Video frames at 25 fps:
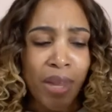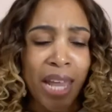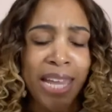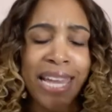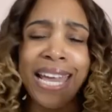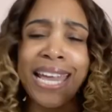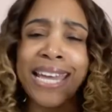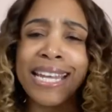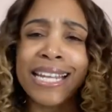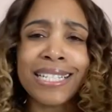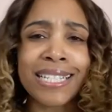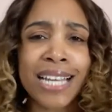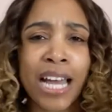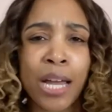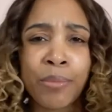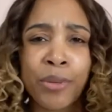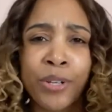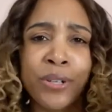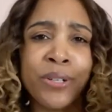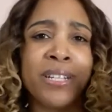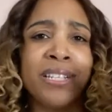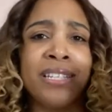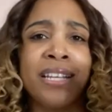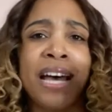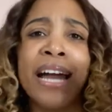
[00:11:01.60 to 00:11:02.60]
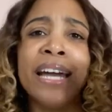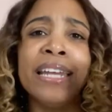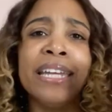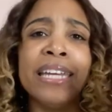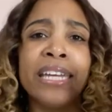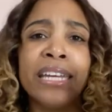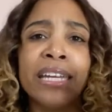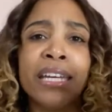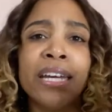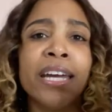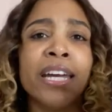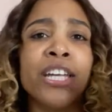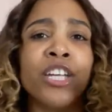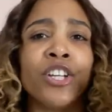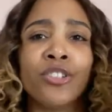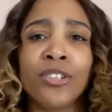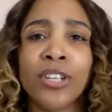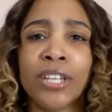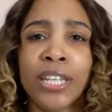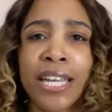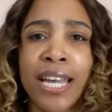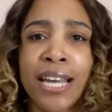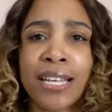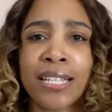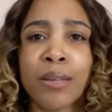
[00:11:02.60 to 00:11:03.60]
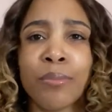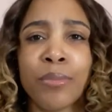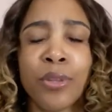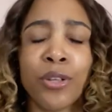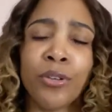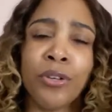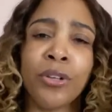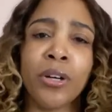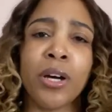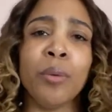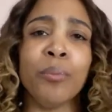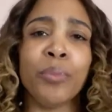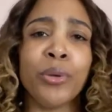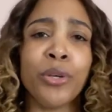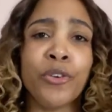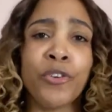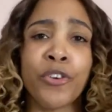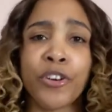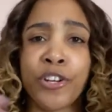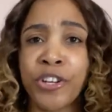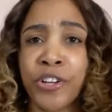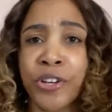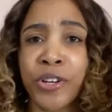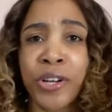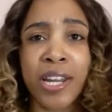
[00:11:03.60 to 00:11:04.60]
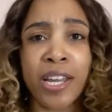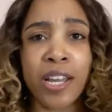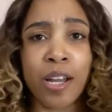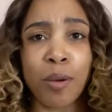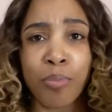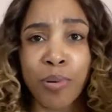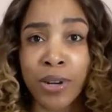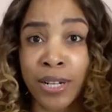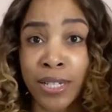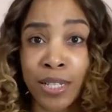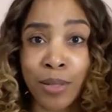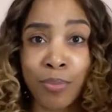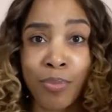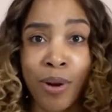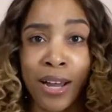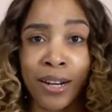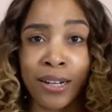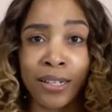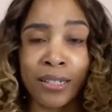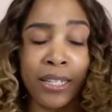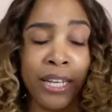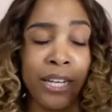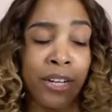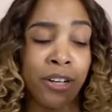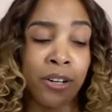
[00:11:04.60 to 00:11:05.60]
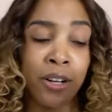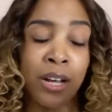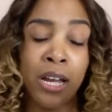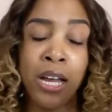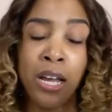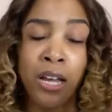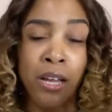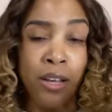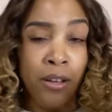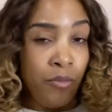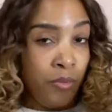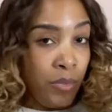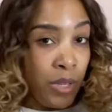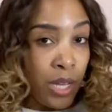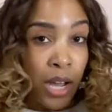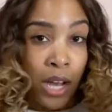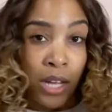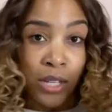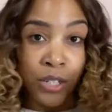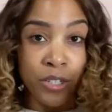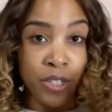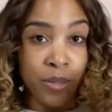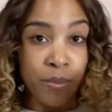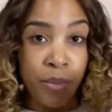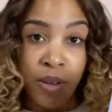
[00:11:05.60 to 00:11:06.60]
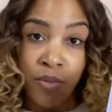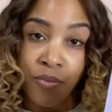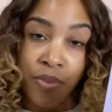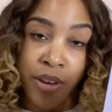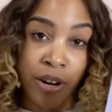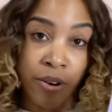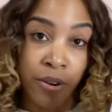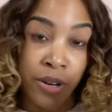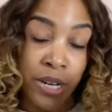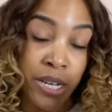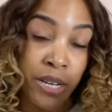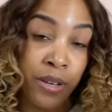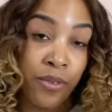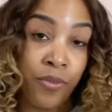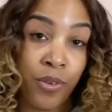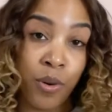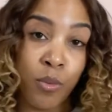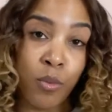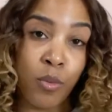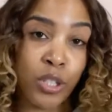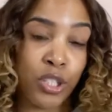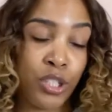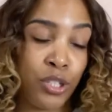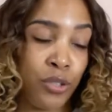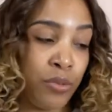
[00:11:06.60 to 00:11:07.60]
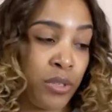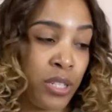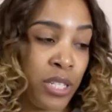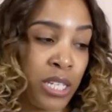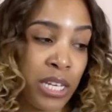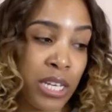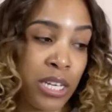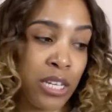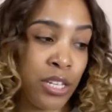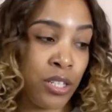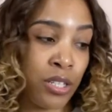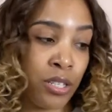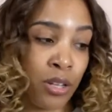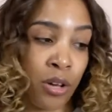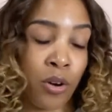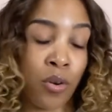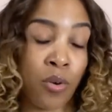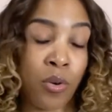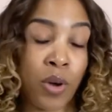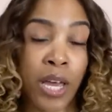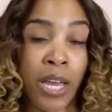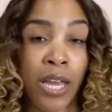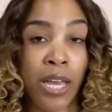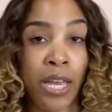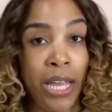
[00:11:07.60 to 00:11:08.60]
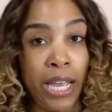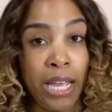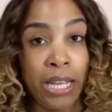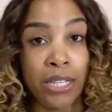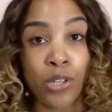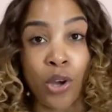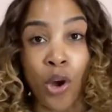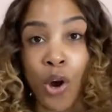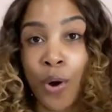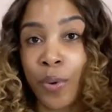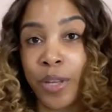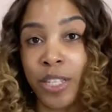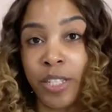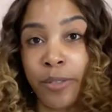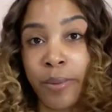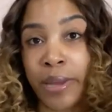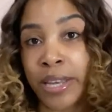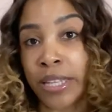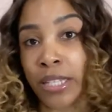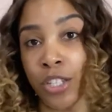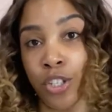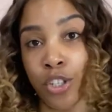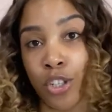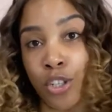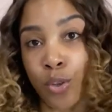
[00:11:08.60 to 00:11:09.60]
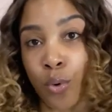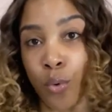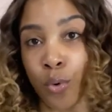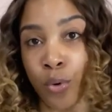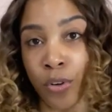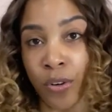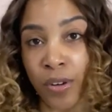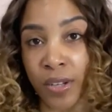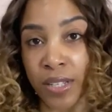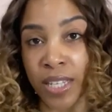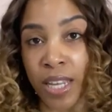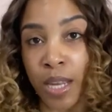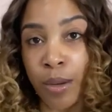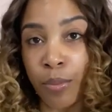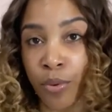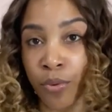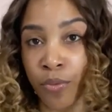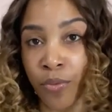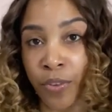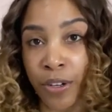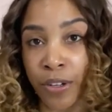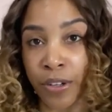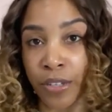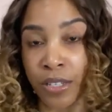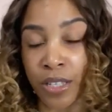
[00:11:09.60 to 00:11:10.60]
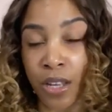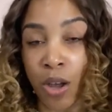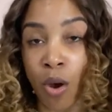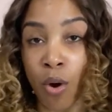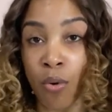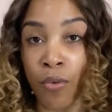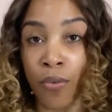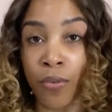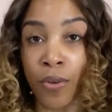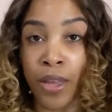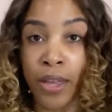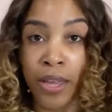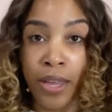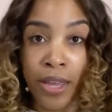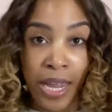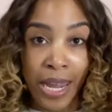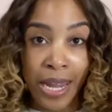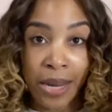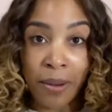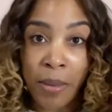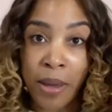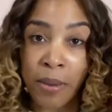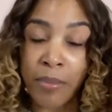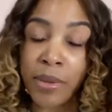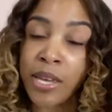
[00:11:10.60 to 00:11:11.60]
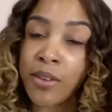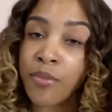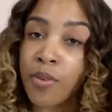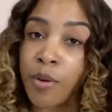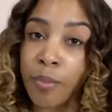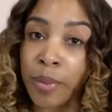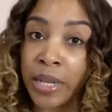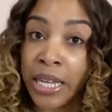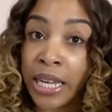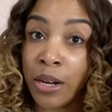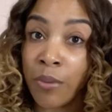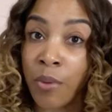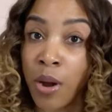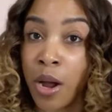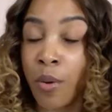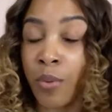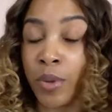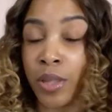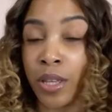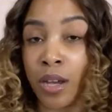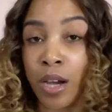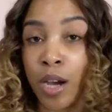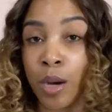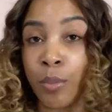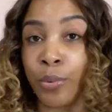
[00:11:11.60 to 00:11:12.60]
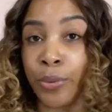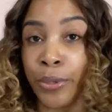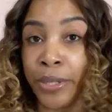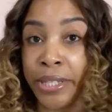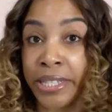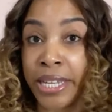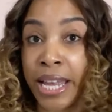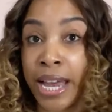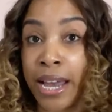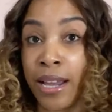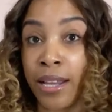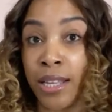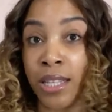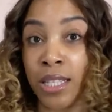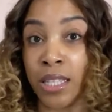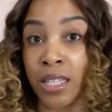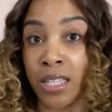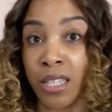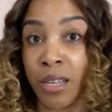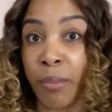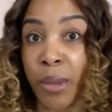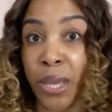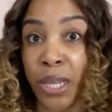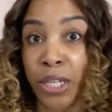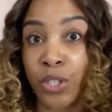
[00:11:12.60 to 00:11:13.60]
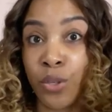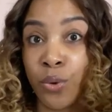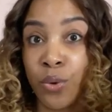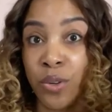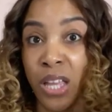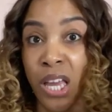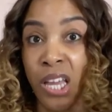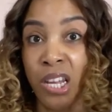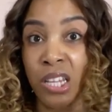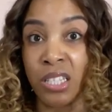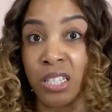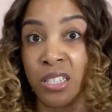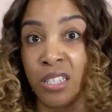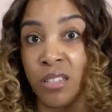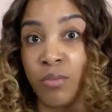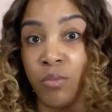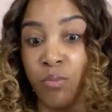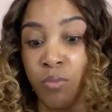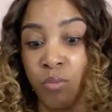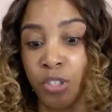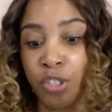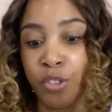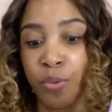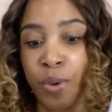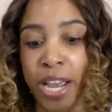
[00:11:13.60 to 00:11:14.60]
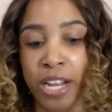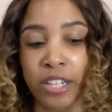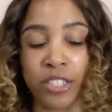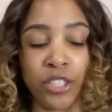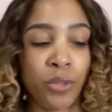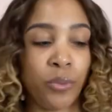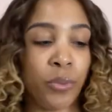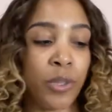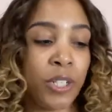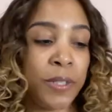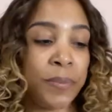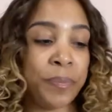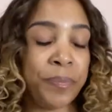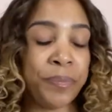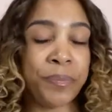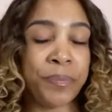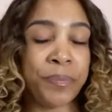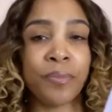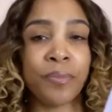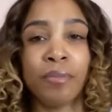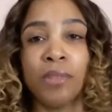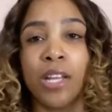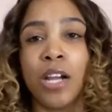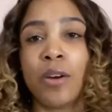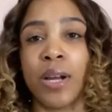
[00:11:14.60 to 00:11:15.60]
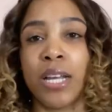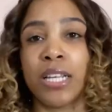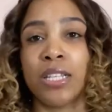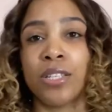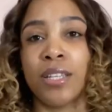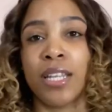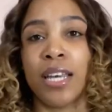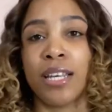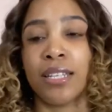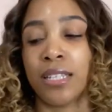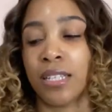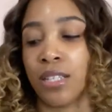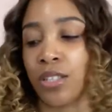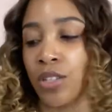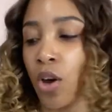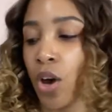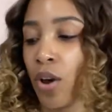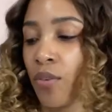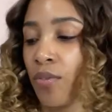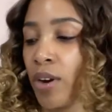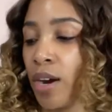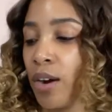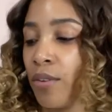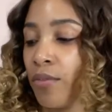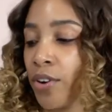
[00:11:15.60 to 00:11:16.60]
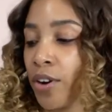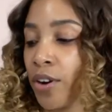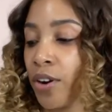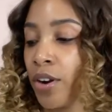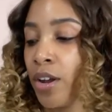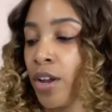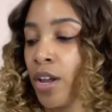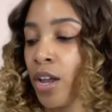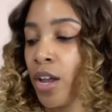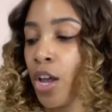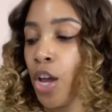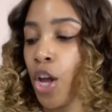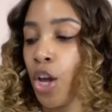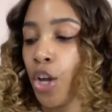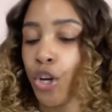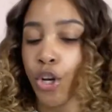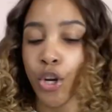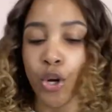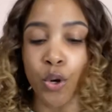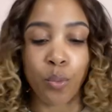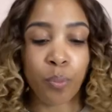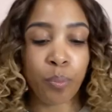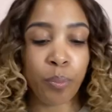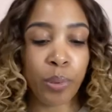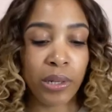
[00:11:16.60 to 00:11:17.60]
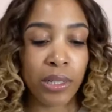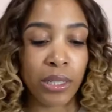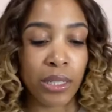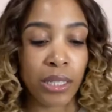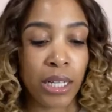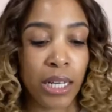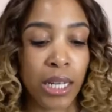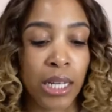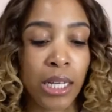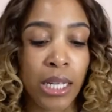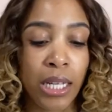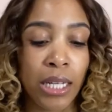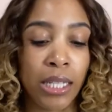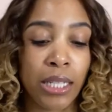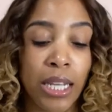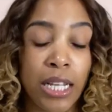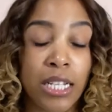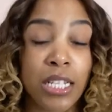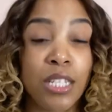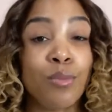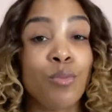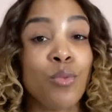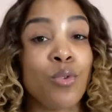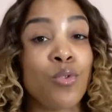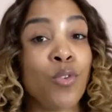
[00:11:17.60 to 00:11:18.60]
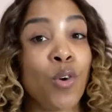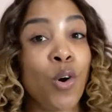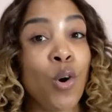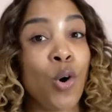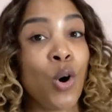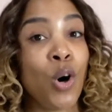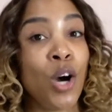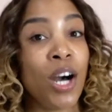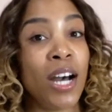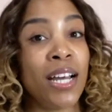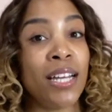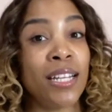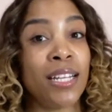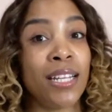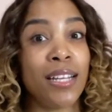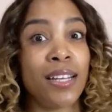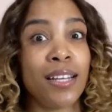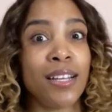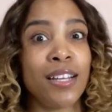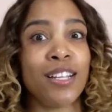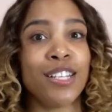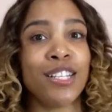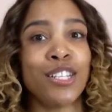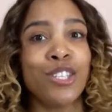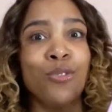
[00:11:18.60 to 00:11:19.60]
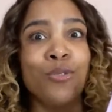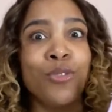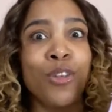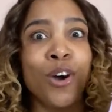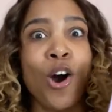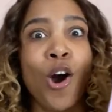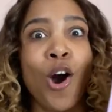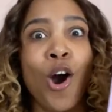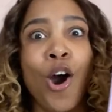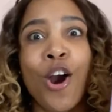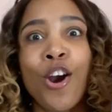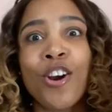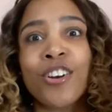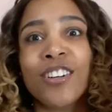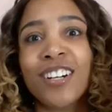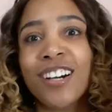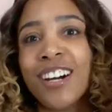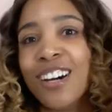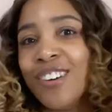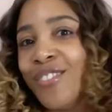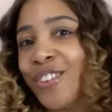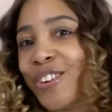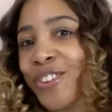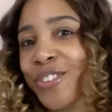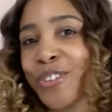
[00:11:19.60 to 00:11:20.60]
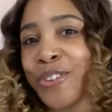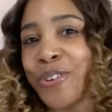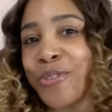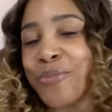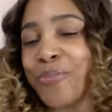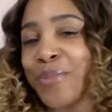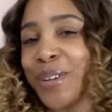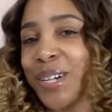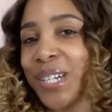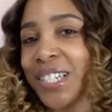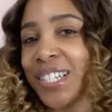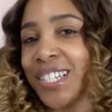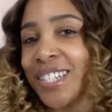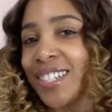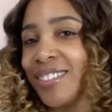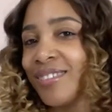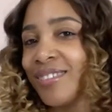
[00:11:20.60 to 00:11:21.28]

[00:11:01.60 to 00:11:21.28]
Anytime you're designing and you're looking at something on the computer and you're getting a printed product later, the colors may vary from what you see, so it's always best to just order a sample for yourself and maybe even play around with a couple designs to make sure that it's what you actually want. All right, so that's the soft cover notebook. Let's move on to the hardcover notebook.